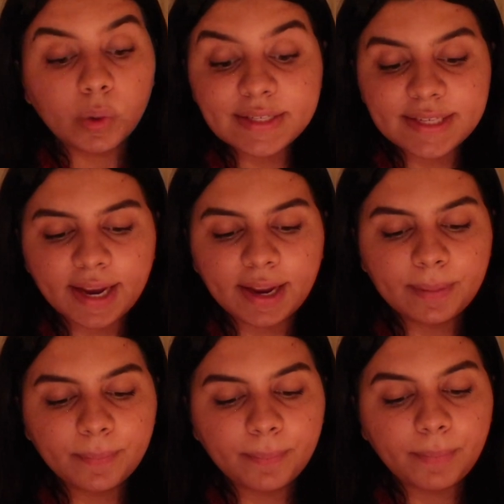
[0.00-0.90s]
One
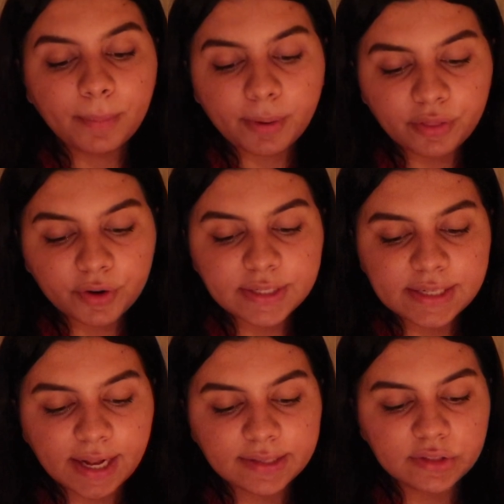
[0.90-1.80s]
day, my brother and
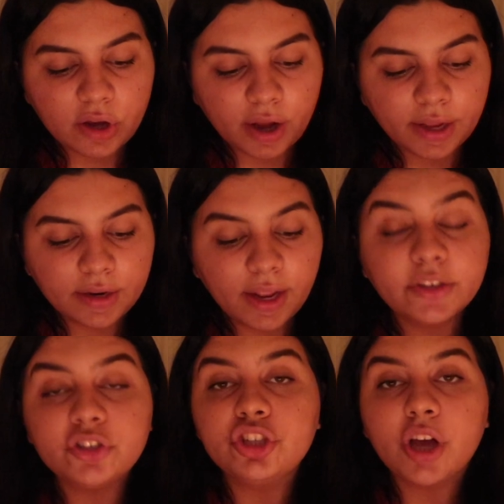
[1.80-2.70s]
dad saw it
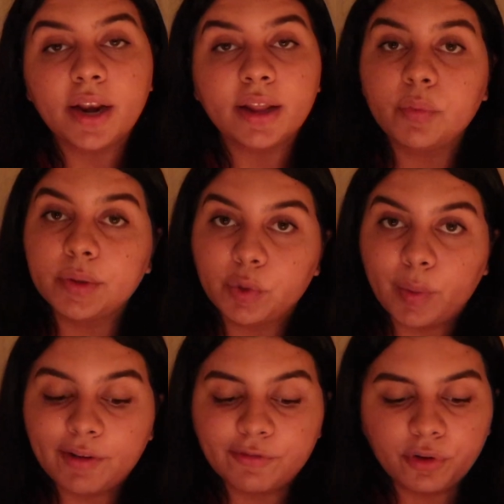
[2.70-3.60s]
and shot it with a
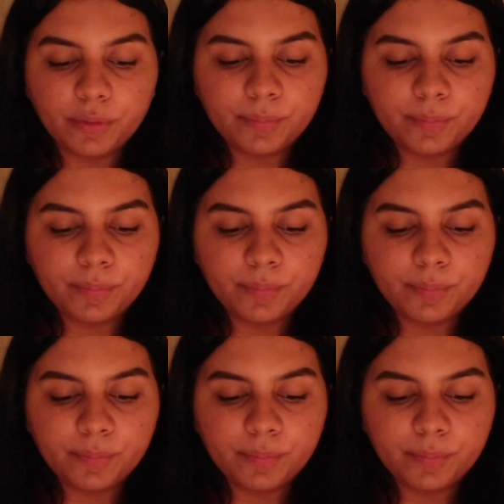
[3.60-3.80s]
rifle.